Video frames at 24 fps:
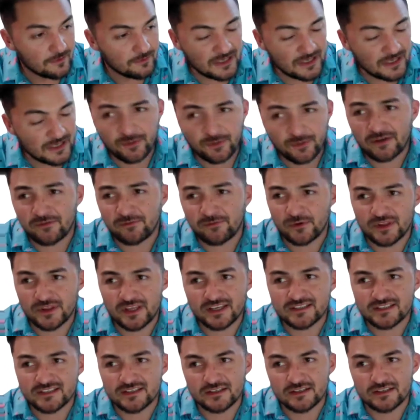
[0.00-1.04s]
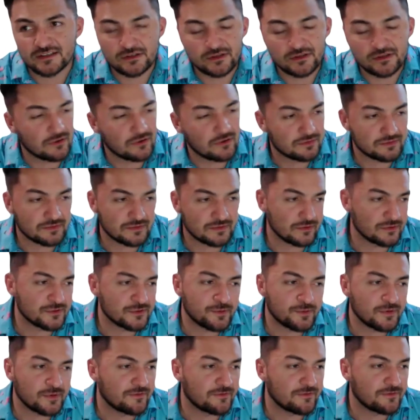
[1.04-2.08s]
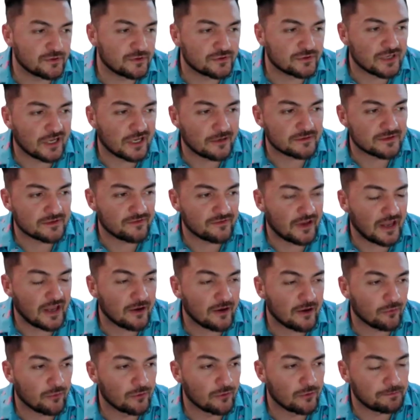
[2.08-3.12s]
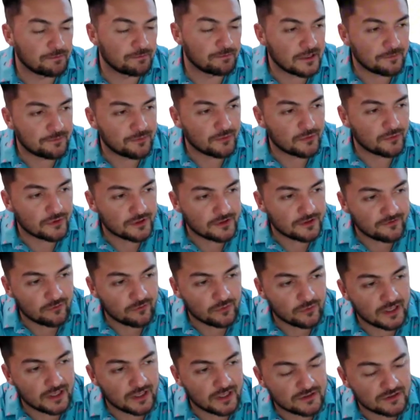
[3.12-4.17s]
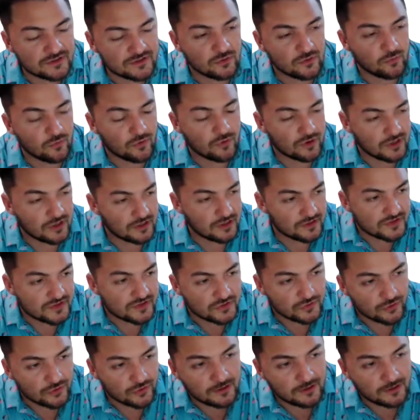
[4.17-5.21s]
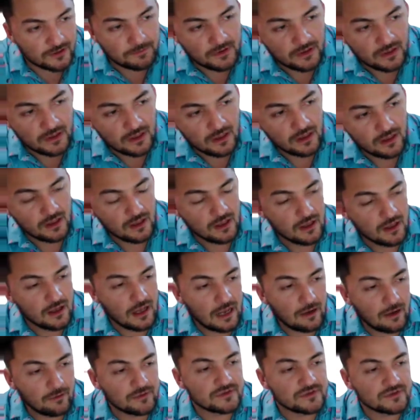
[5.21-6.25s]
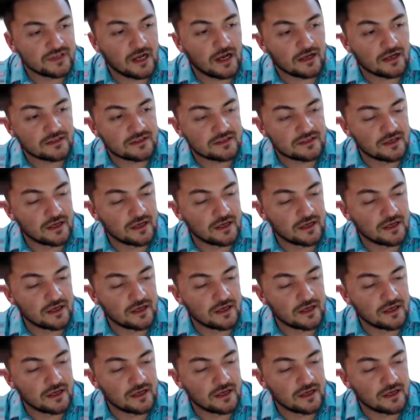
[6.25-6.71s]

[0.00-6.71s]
best way for this, and there's been a few times I've had rude people, and even when I used to work on the strip, I would talk